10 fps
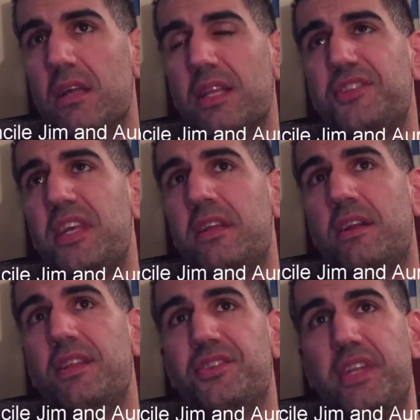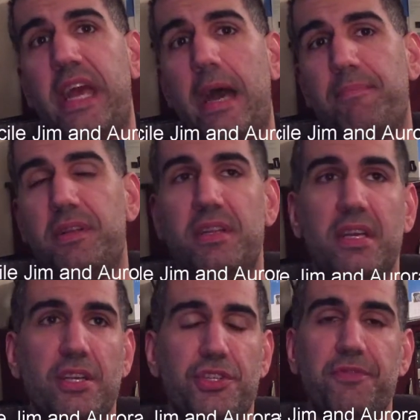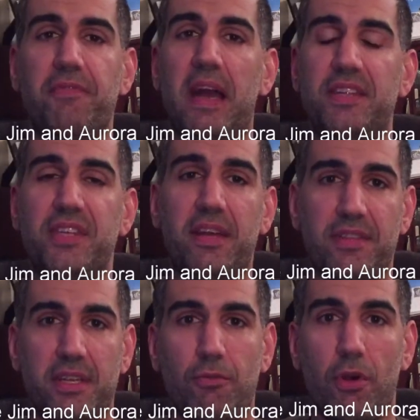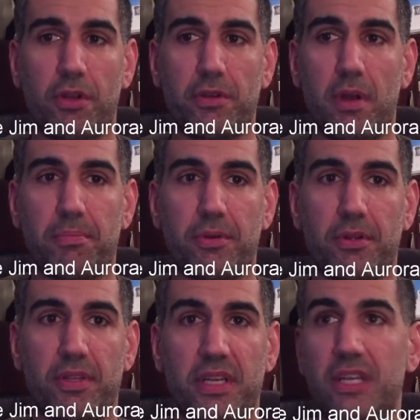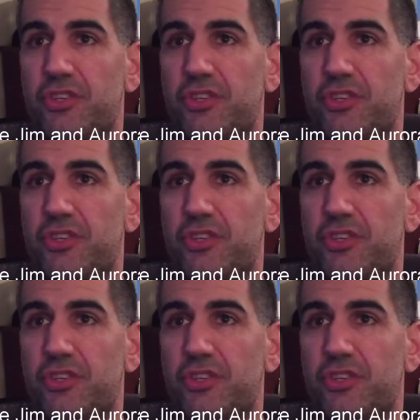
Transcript: Let's say none of this had happened. She finds out that he woke her up early.